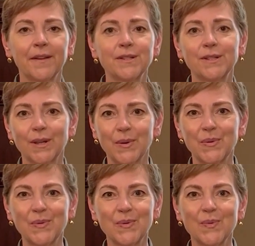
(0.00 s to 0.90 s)

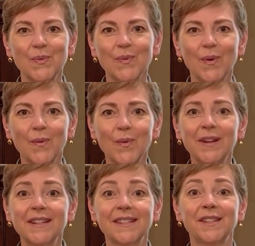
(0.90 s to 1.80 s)
So
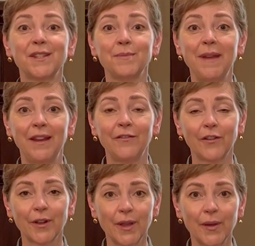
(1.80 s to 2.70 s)
what does this mean
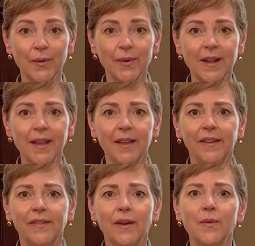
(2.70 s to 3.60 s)
for you?
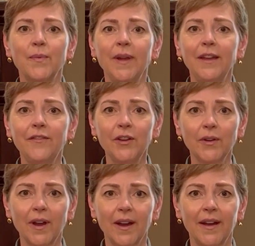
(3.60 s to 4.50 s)
So if
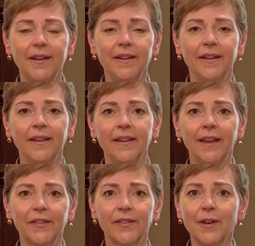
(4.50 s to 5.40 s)
you're on,
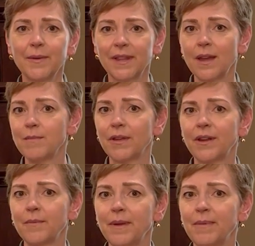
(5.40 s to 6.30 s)
I'll start with
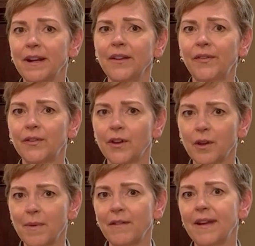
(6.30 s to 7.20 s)
chemotherapy, but I'll also talk
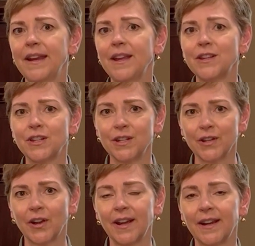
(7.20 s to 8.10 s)
about radiation,
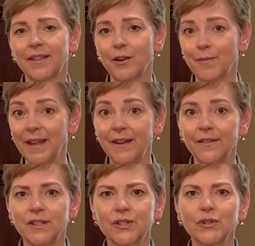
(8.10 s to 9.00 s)
targeted therapy, and
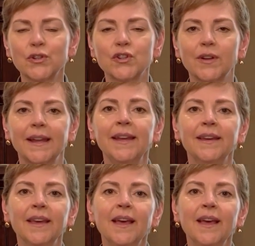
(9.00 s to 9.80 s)
even surgery.